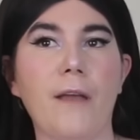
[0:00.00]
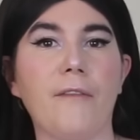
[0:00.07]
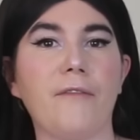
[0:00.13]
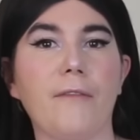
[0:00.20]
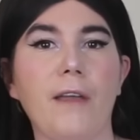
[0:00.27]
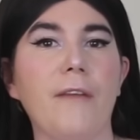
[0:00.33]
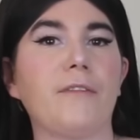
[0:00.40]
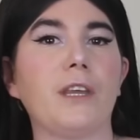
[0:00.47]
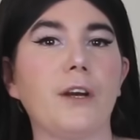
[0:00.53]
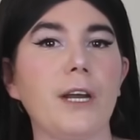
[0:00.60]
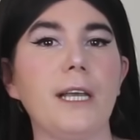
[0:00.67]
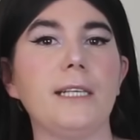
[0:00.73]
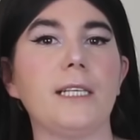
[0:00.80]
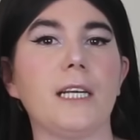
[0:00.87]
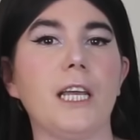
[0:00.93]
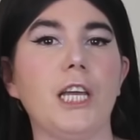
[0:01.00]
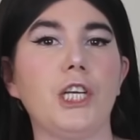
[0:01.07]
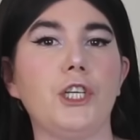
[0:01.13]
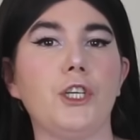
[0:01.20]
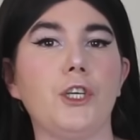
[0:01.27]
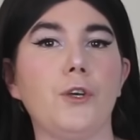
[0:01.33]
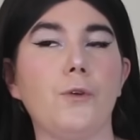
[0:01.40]
if there is an
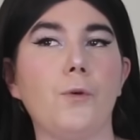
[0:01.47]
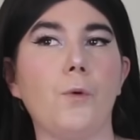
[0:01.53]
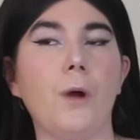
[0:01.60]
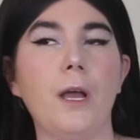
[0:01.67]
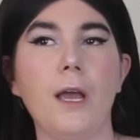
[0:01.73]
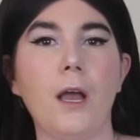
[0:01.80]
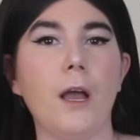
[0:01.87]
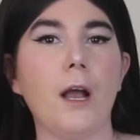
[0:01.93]
issue,